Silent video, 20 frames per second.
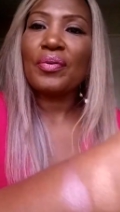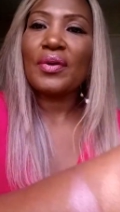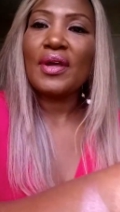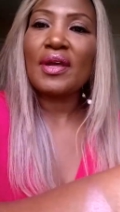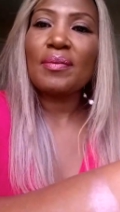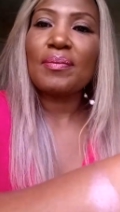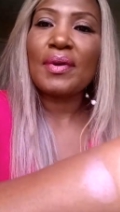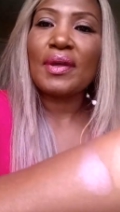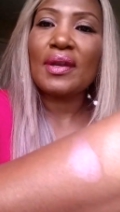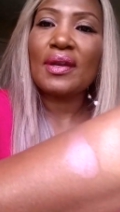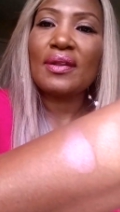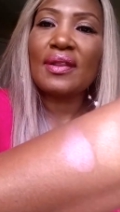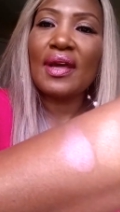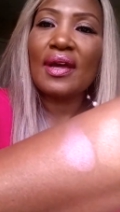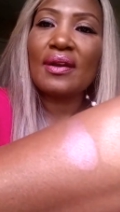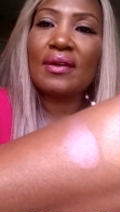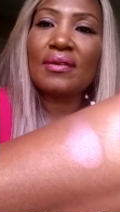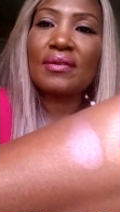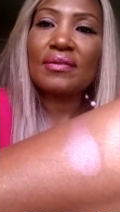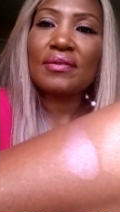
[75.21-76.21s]
Pigmented,
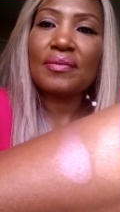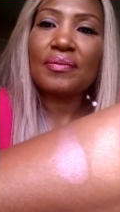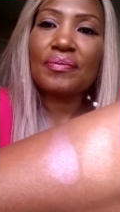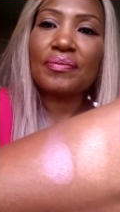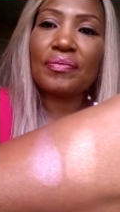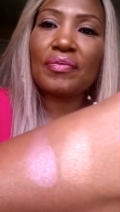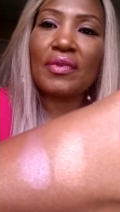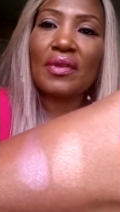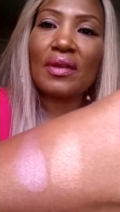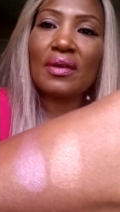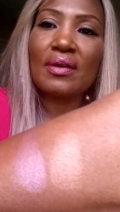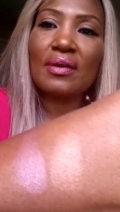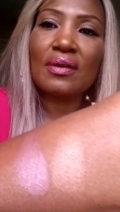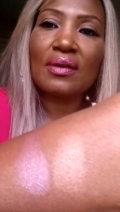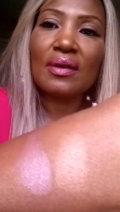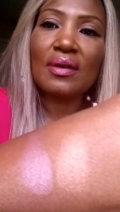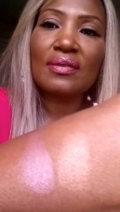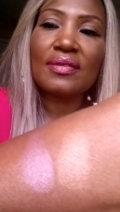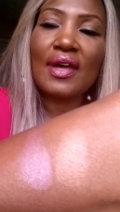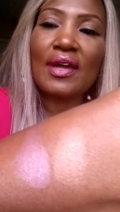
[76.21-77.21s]
that is.
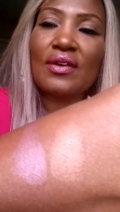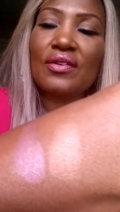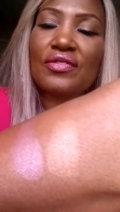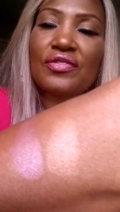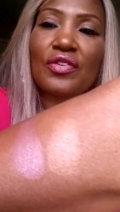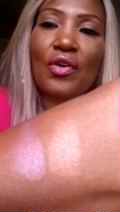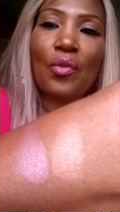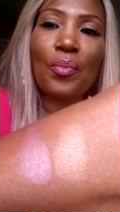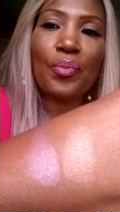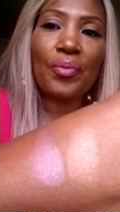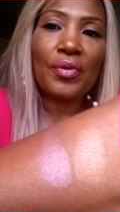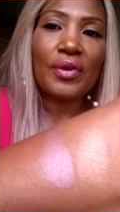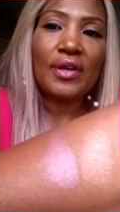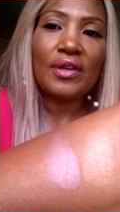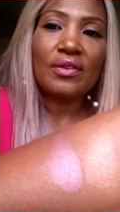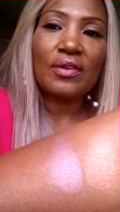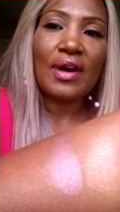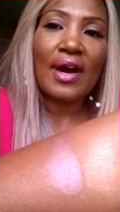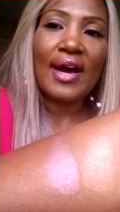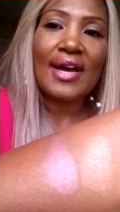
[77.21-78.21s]
That is so
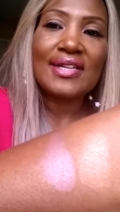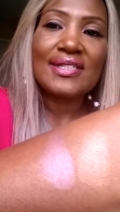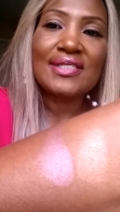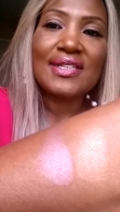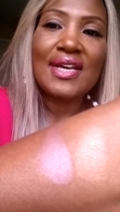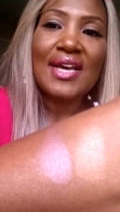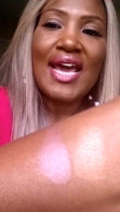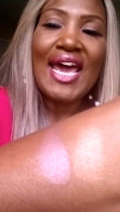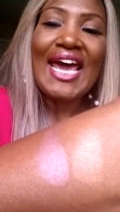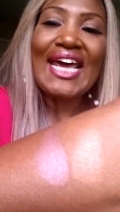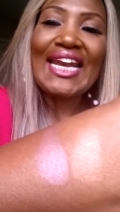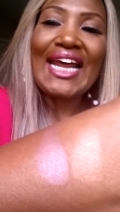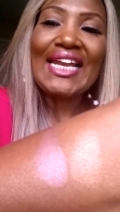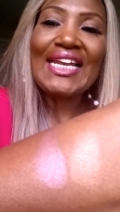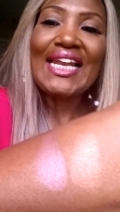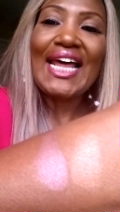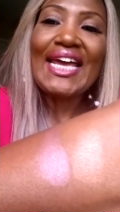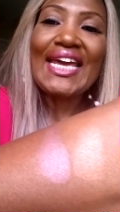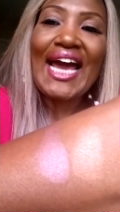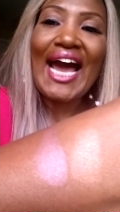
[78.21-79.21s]
pretty, you guys. And
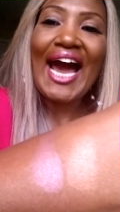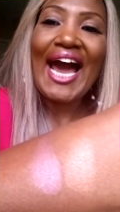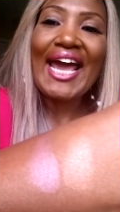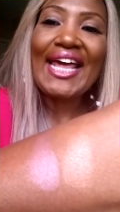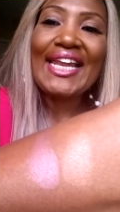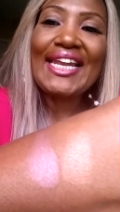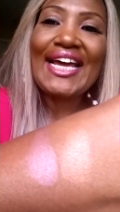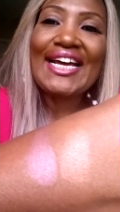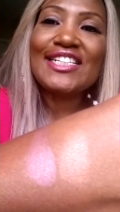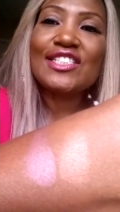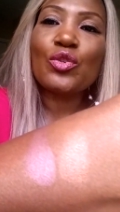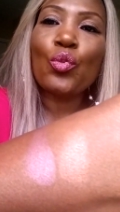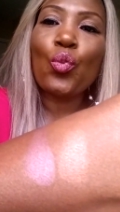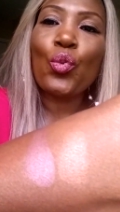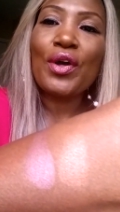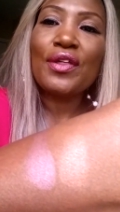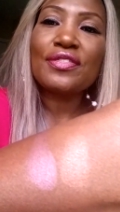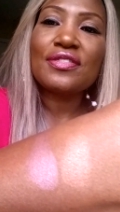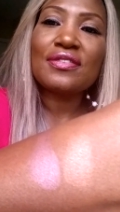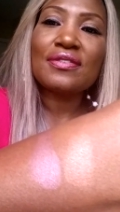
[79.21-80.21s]
I like highlights
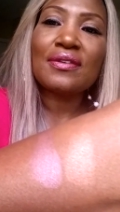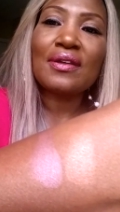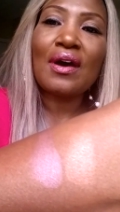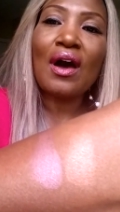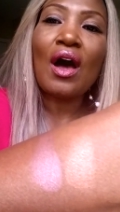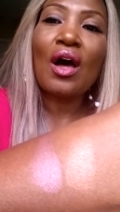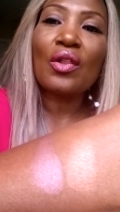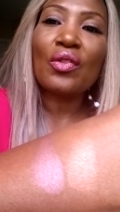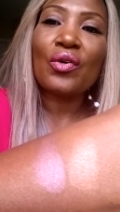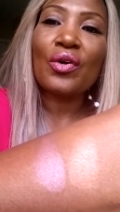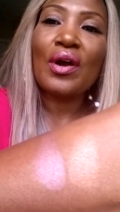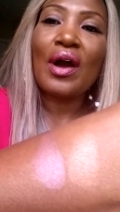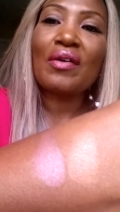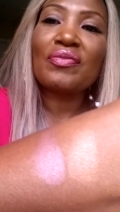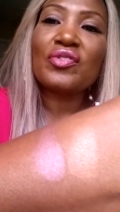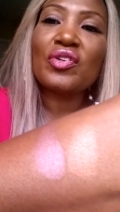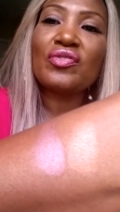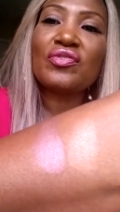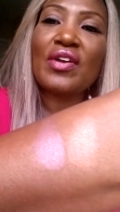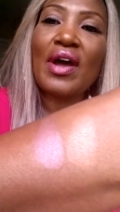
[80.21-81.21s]
with color.
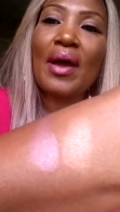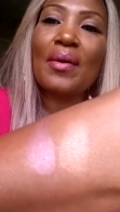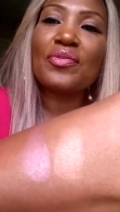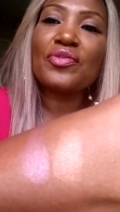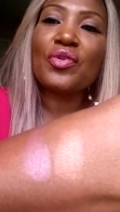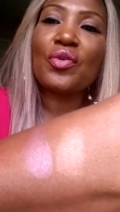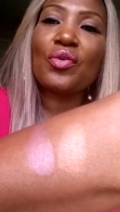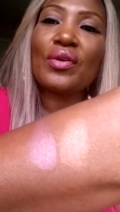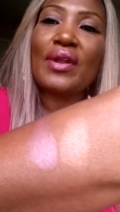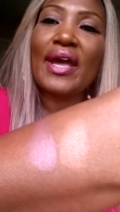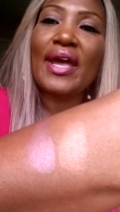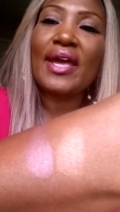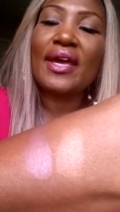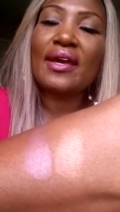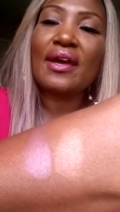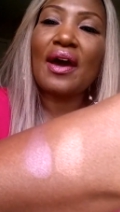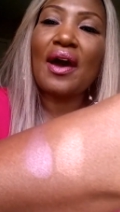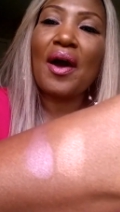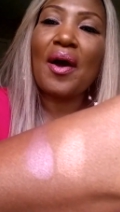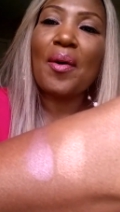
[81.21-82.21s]
Oftentimes they're
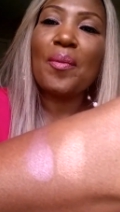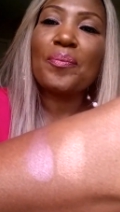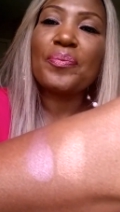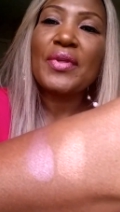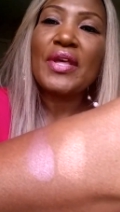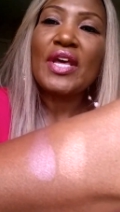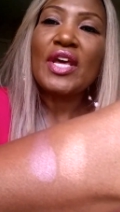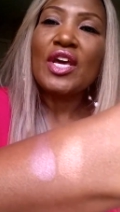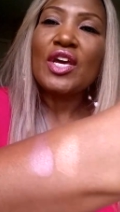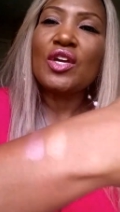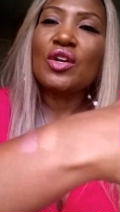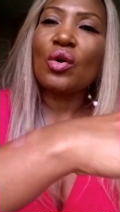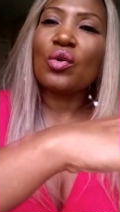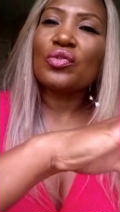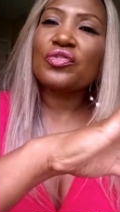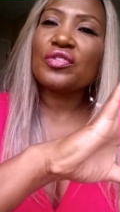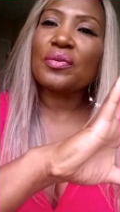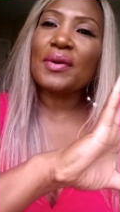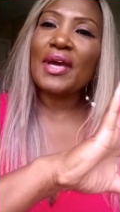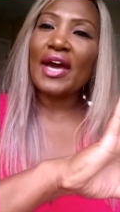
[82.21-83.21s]
like, you
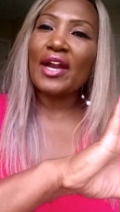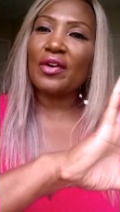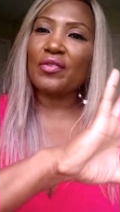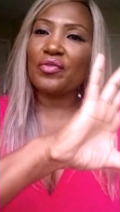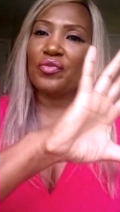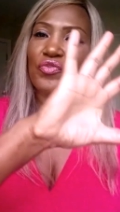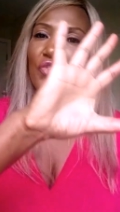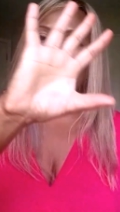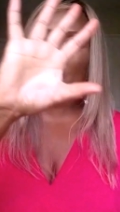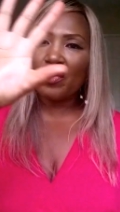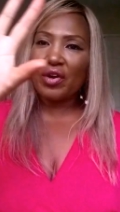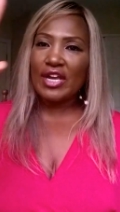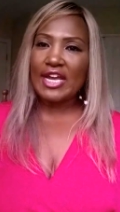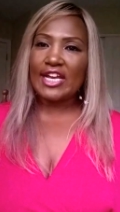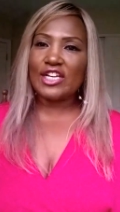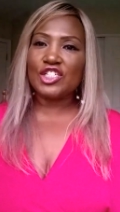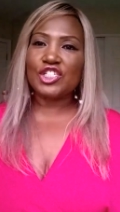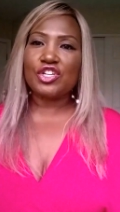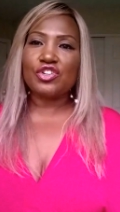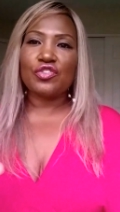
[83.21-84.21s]
know, some kind of
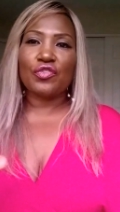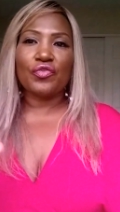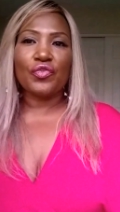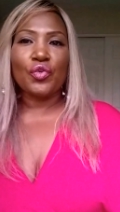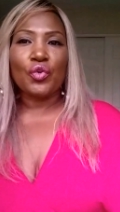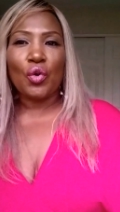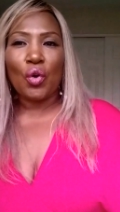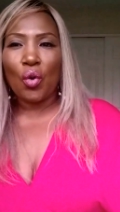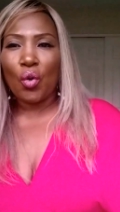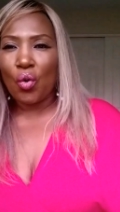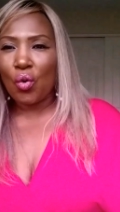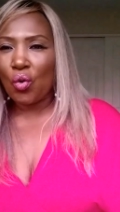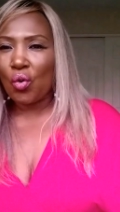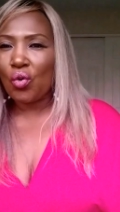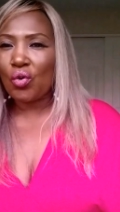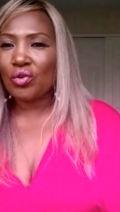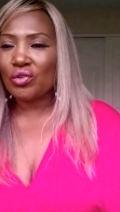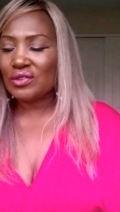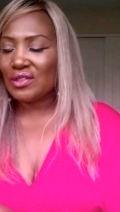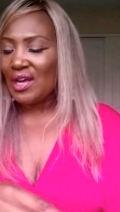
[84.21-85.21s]
variation of
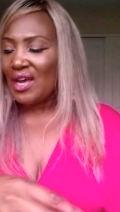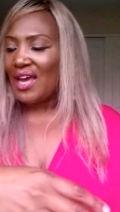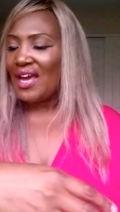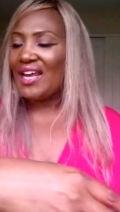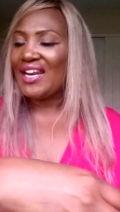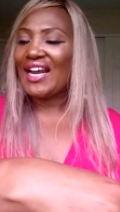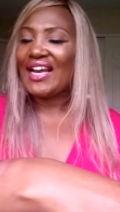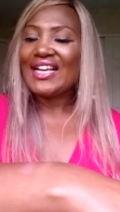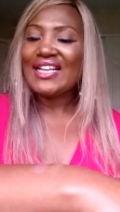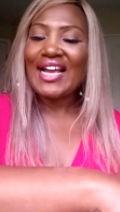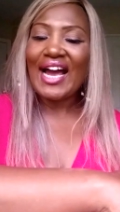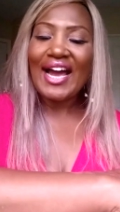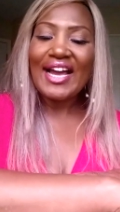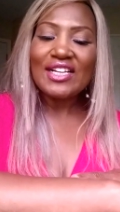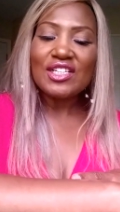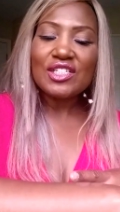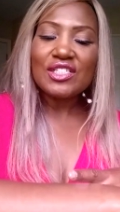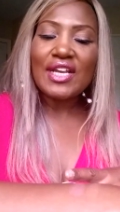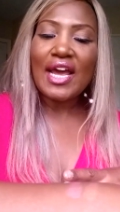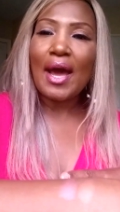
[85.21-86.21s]
gold. And
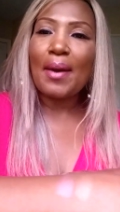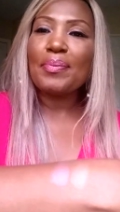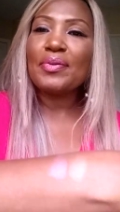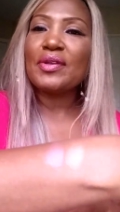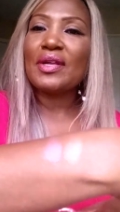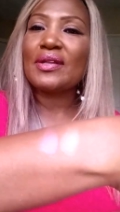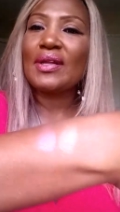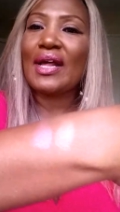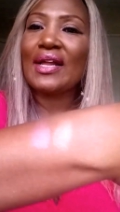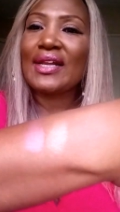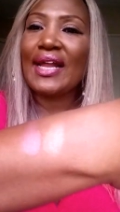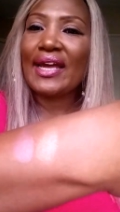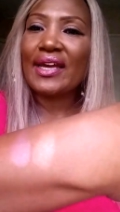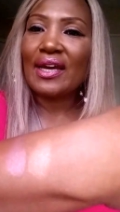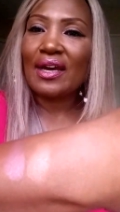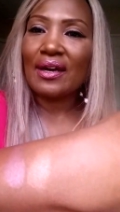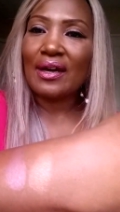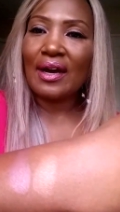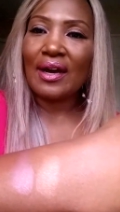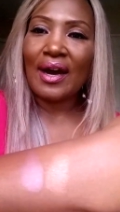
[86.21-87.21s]
I just happen to
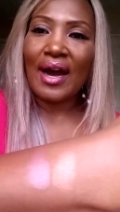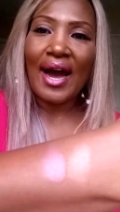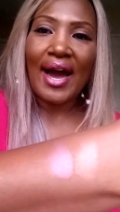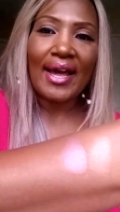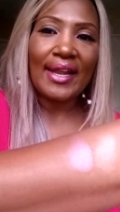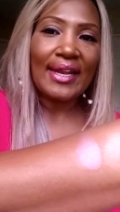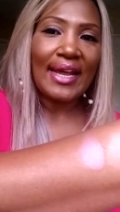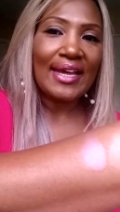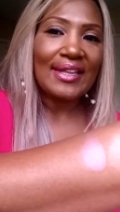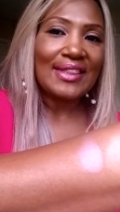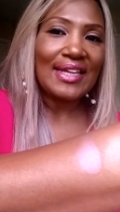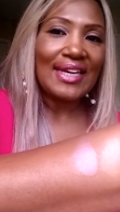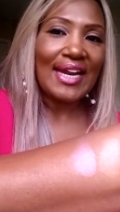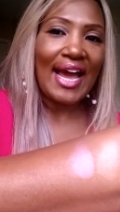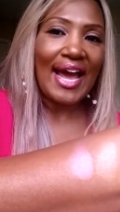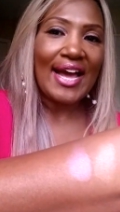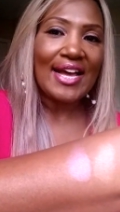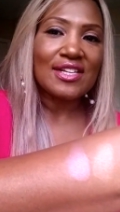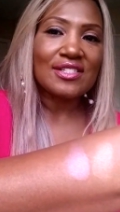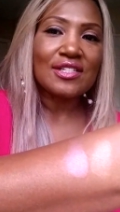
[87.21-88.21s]
like a highlight that
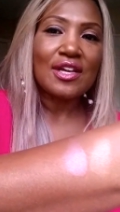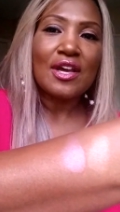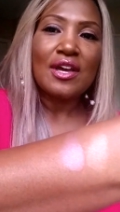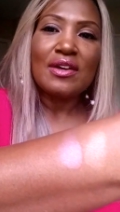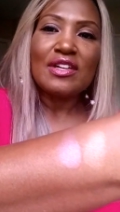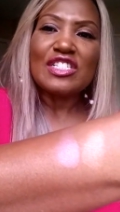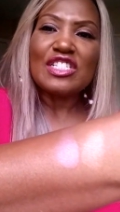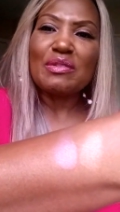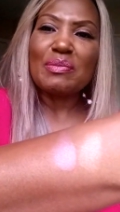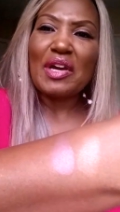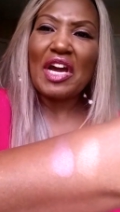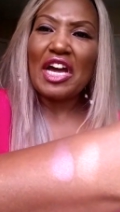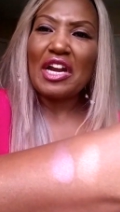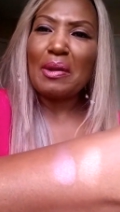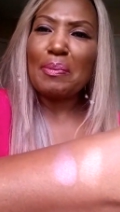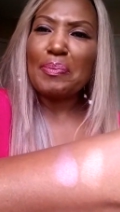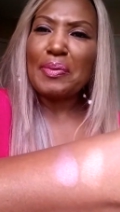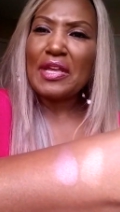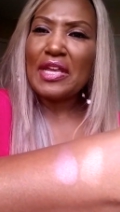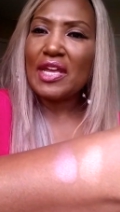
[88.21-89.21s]
has some
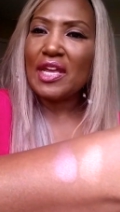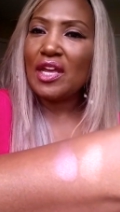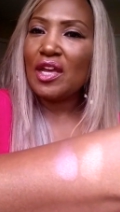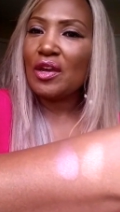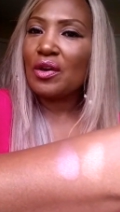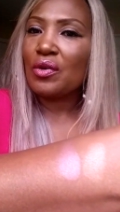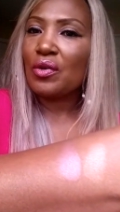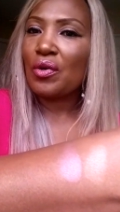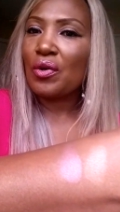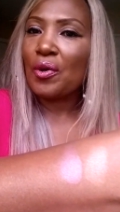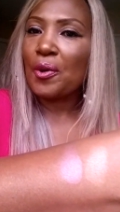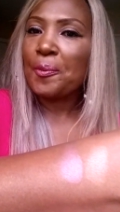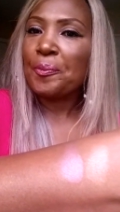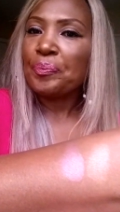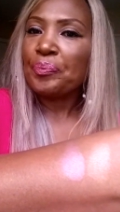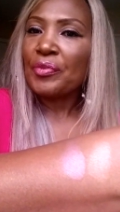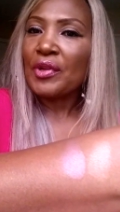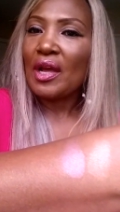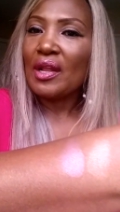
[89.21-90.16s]
kind of pink or